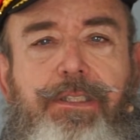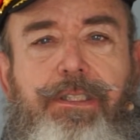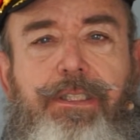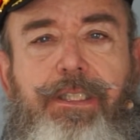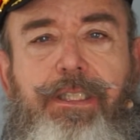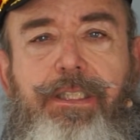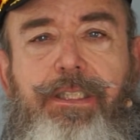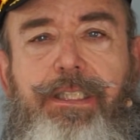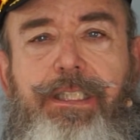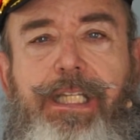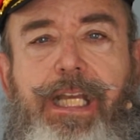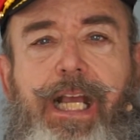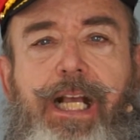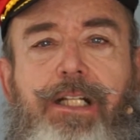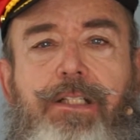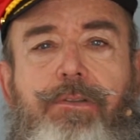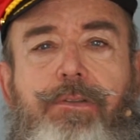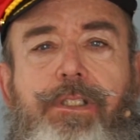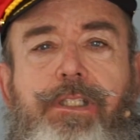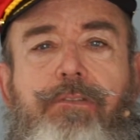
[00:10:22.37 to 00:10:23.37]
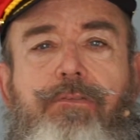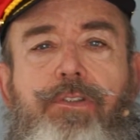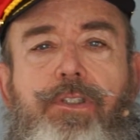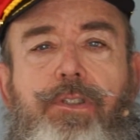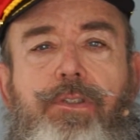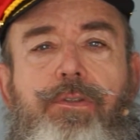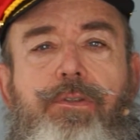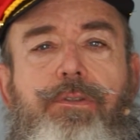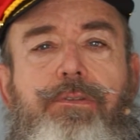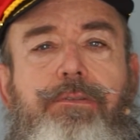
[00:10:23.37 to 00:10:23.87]
In gallery
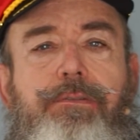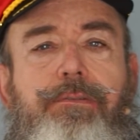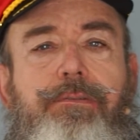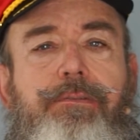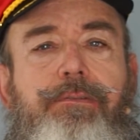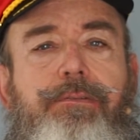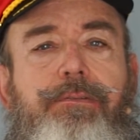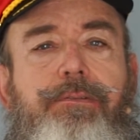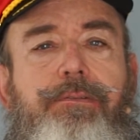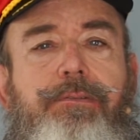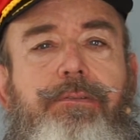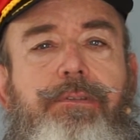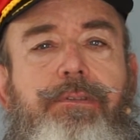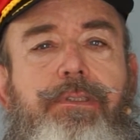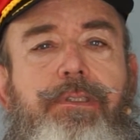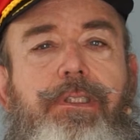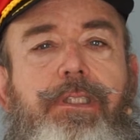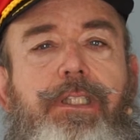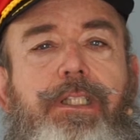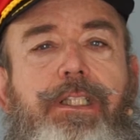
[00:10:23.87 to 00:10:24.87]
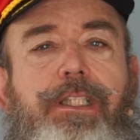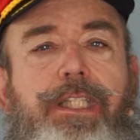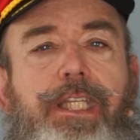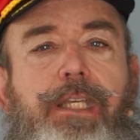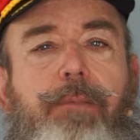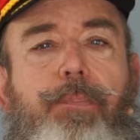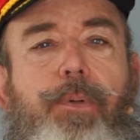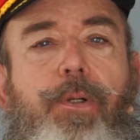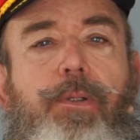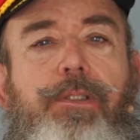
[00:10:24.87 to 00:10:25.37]
view,
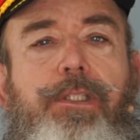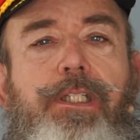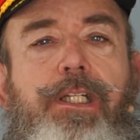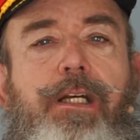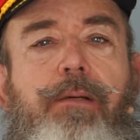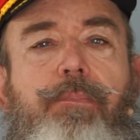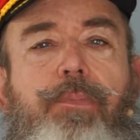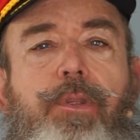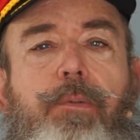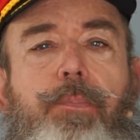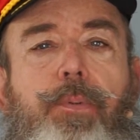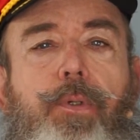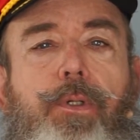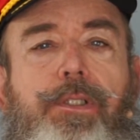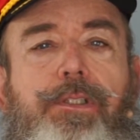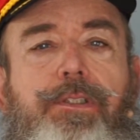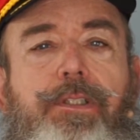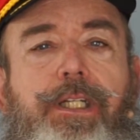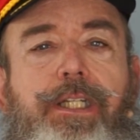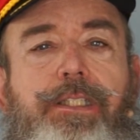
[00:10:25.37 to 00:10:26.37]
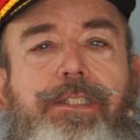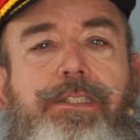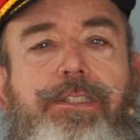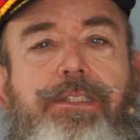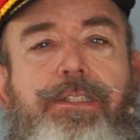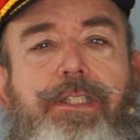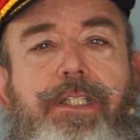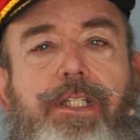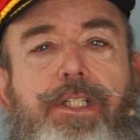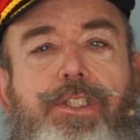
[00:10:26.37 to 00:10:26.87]
keep holding up the portraits
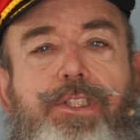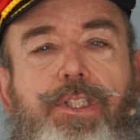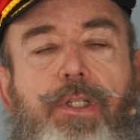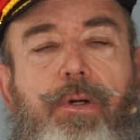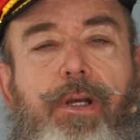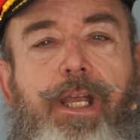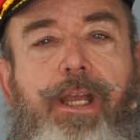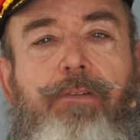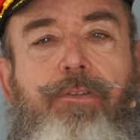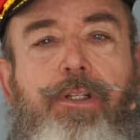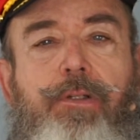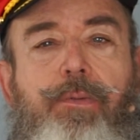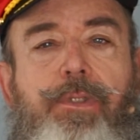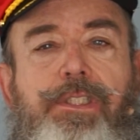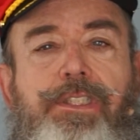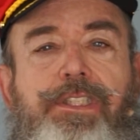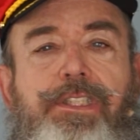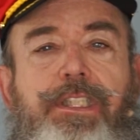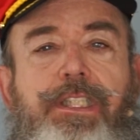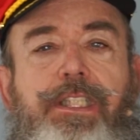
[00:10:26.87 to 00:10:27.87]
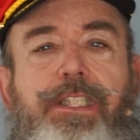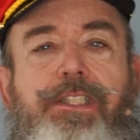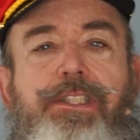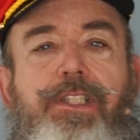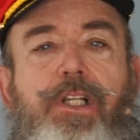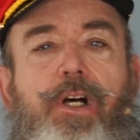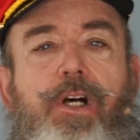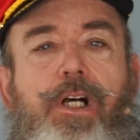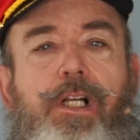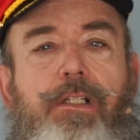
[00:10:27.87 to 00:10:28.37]
so everyone sees
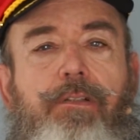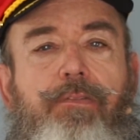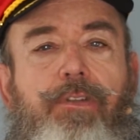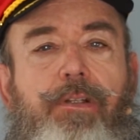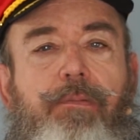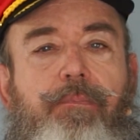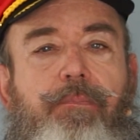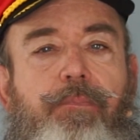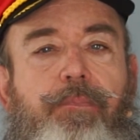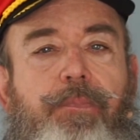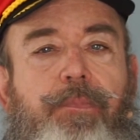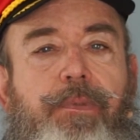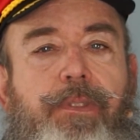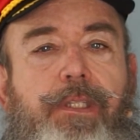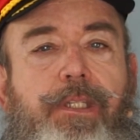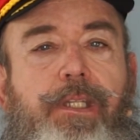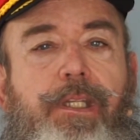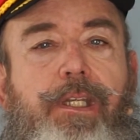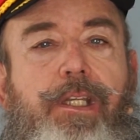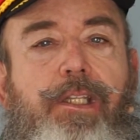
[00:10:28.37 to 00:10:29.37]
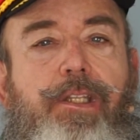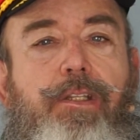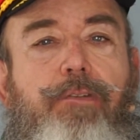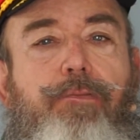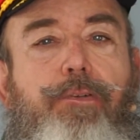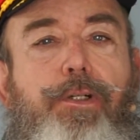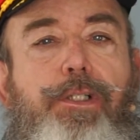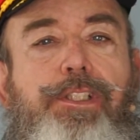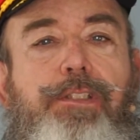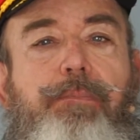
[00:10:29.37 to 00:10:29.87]
all of them. The
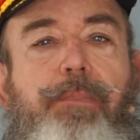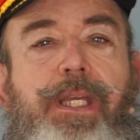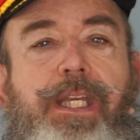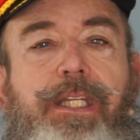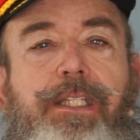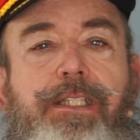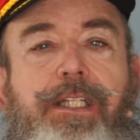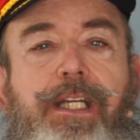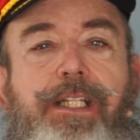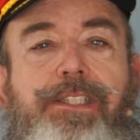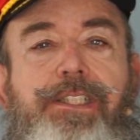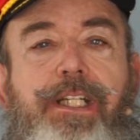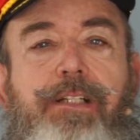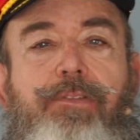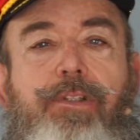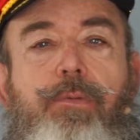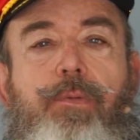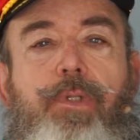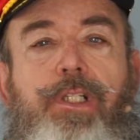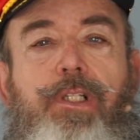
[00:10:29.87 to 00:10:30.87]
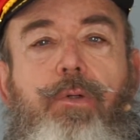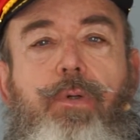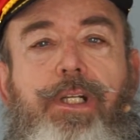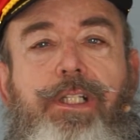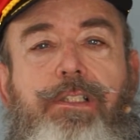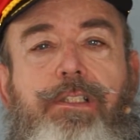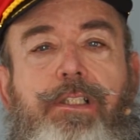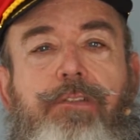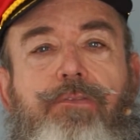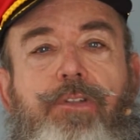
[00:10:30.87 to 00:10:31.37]
first mate has everyone
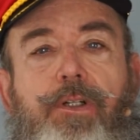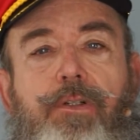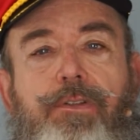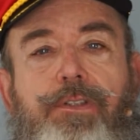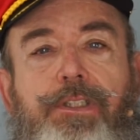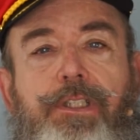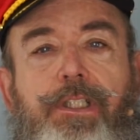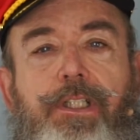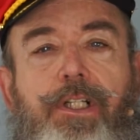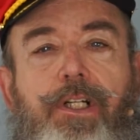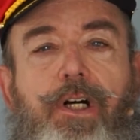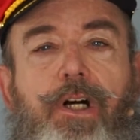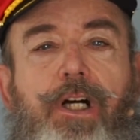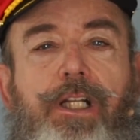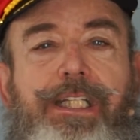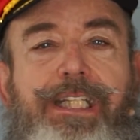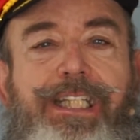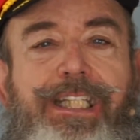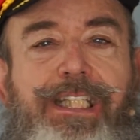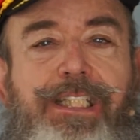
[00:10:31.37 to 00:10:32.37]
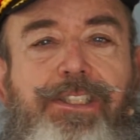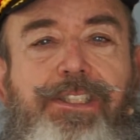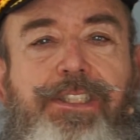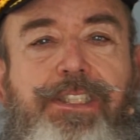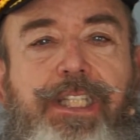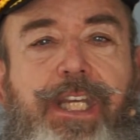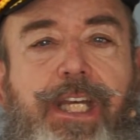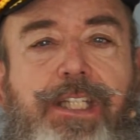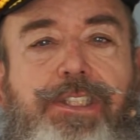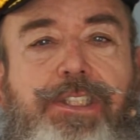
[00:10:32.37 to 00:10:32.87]
quickly vote on each
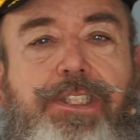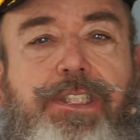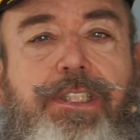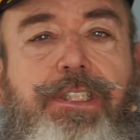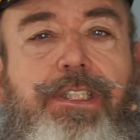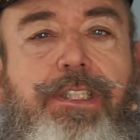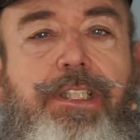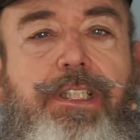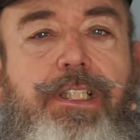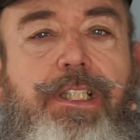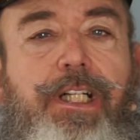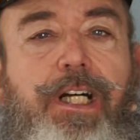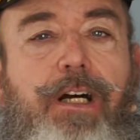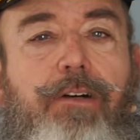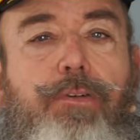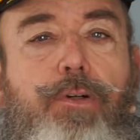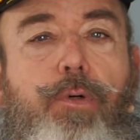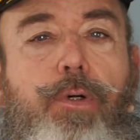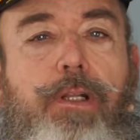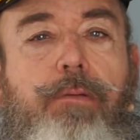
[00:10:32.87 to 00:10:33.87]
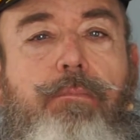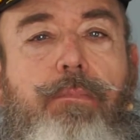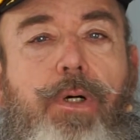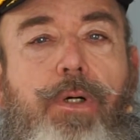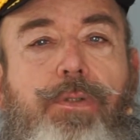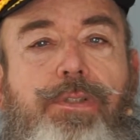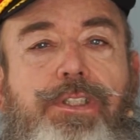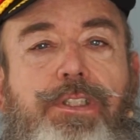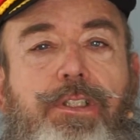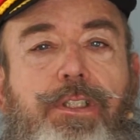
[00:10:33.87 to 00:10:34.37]
sketch of who it
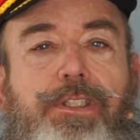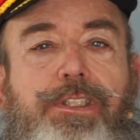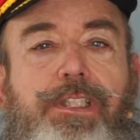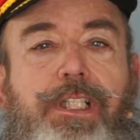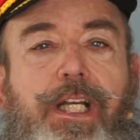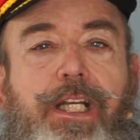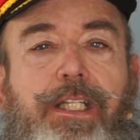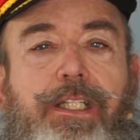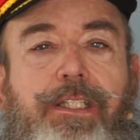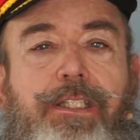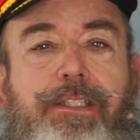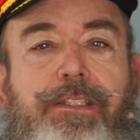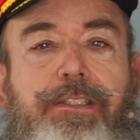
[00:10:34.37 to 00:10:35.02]
most looks like.